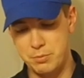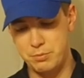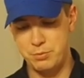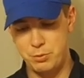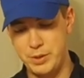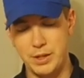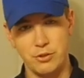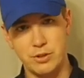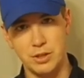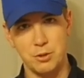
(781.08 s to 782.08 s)
to tweak it
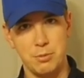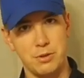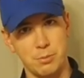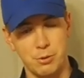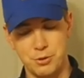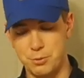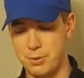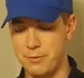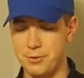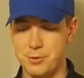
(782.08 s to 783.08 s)
just a little bit to personal
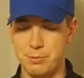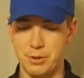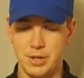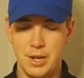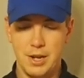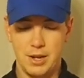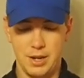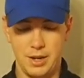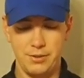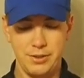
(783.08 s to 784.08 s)
preference, but
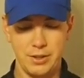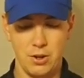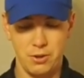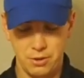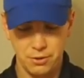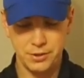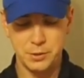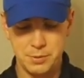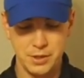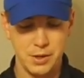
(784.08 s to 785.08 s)
uh, everything, all, all,
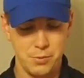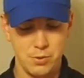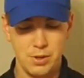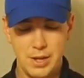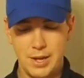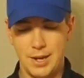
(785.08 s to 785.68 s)
things being equal,